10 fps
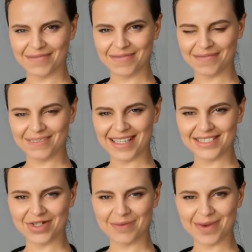This
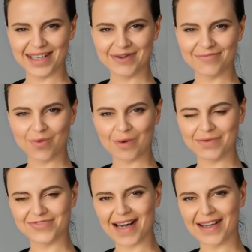could be in the form of
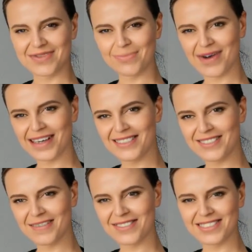tax breaks,
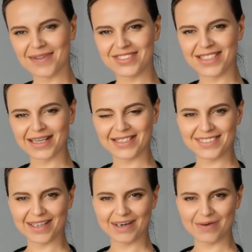subsidies,
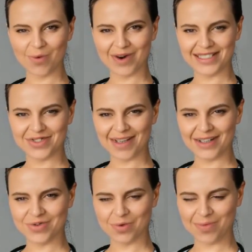or
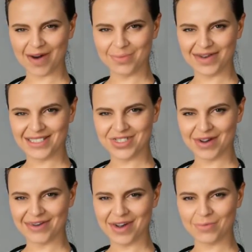intellectual property
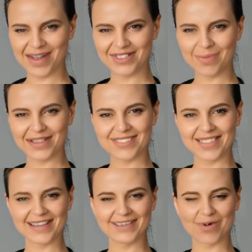sharing arrangements that
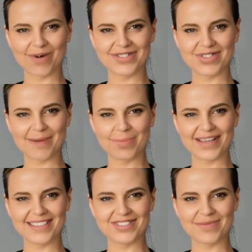encourage
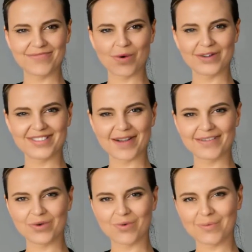companies to focus on the
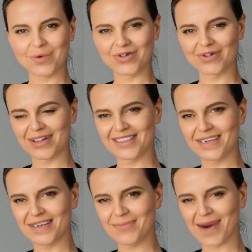global good,
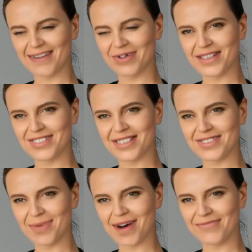rather than just
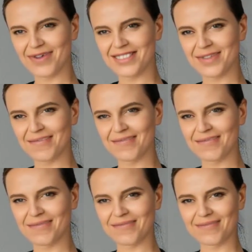profit.
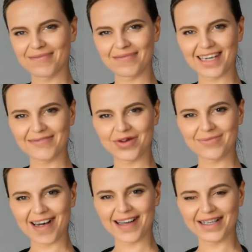If you've
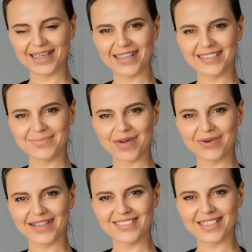had any
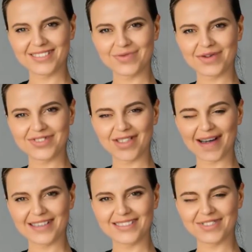experiences with
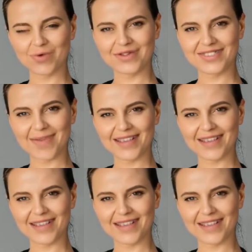China's newest medical